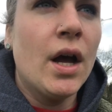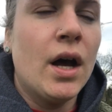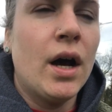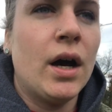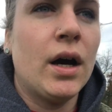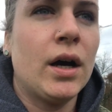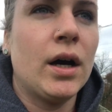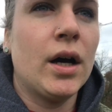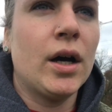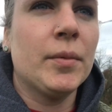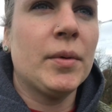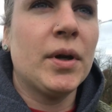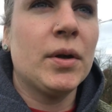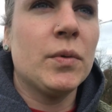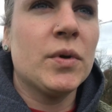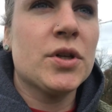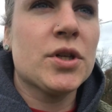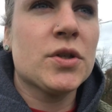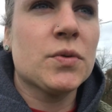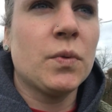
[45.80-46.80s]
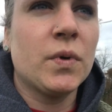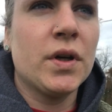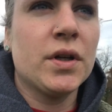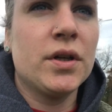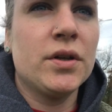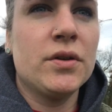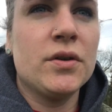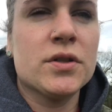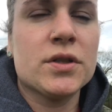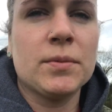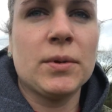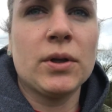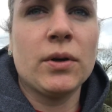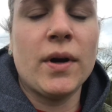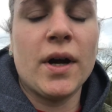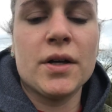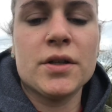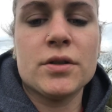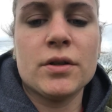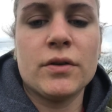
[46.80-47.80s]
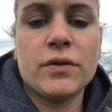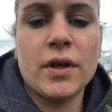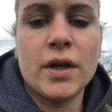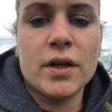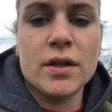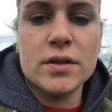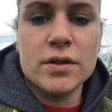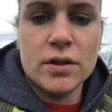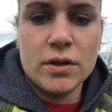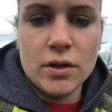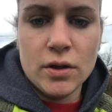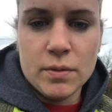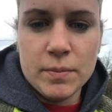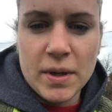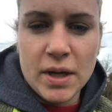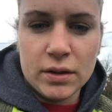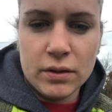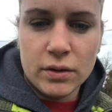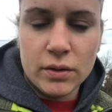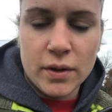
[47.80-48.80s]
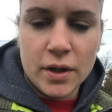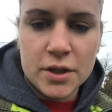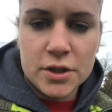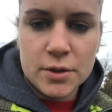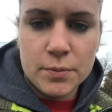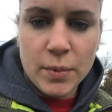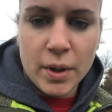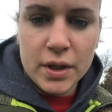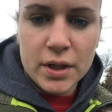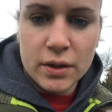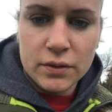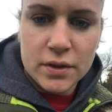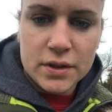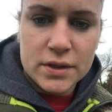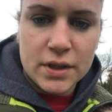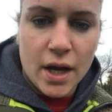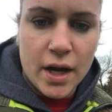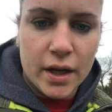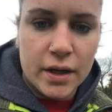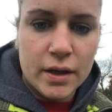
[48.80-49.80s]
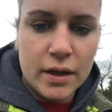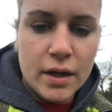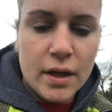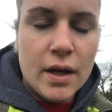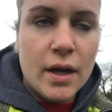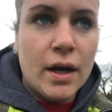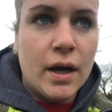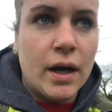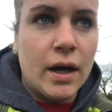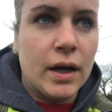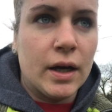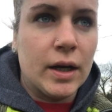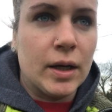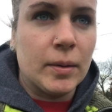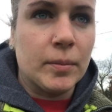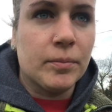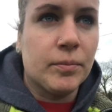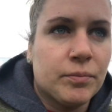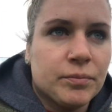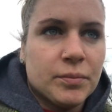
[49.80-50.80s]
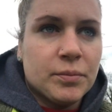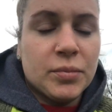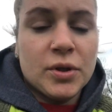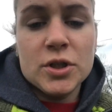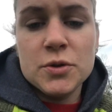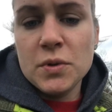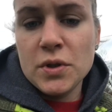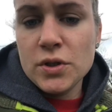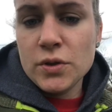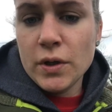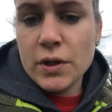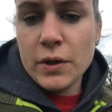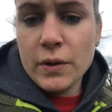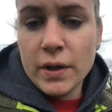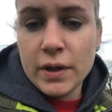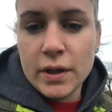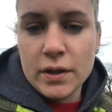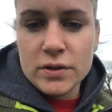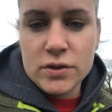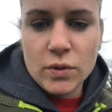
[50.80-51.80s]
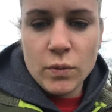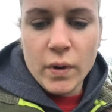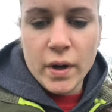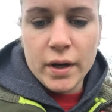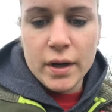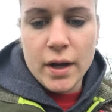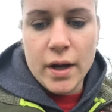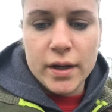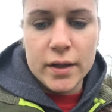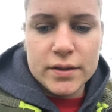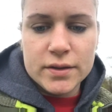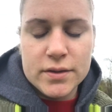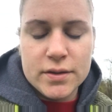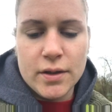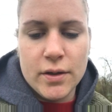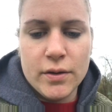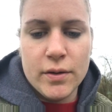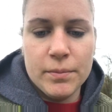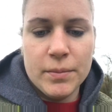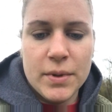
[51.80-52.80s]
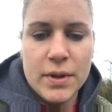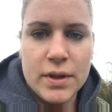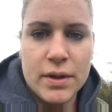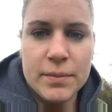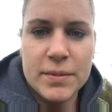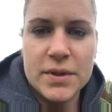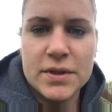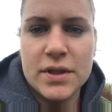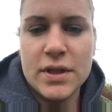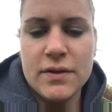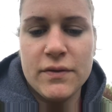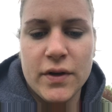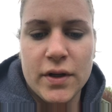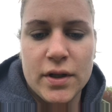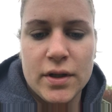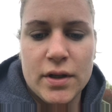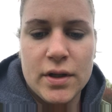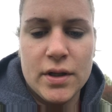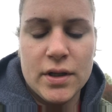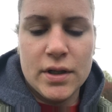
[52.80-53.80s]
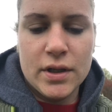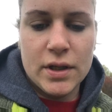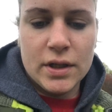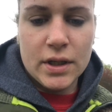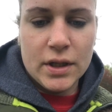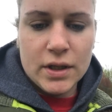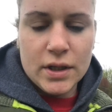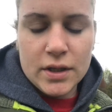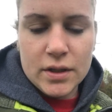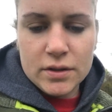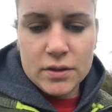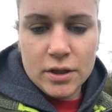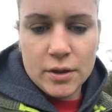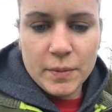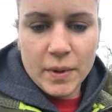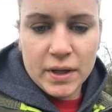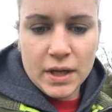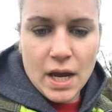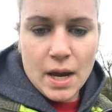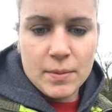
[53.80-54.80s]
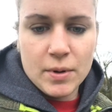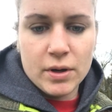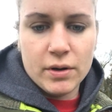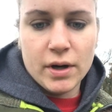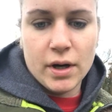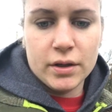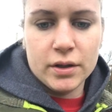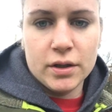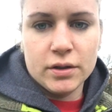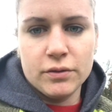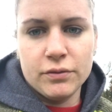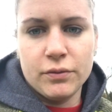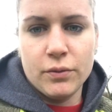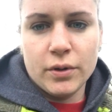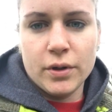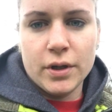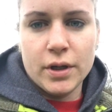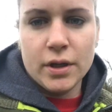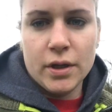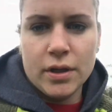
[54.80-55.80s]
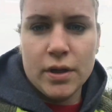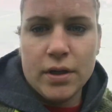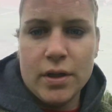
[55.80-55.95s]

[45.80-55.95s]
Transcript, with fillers: Um, and we just wanted to do some little extra things, you know, to make little extra money on the side. Um, plus we enjoy doing it, so why not? So let me see if I can turn my camera around here for you.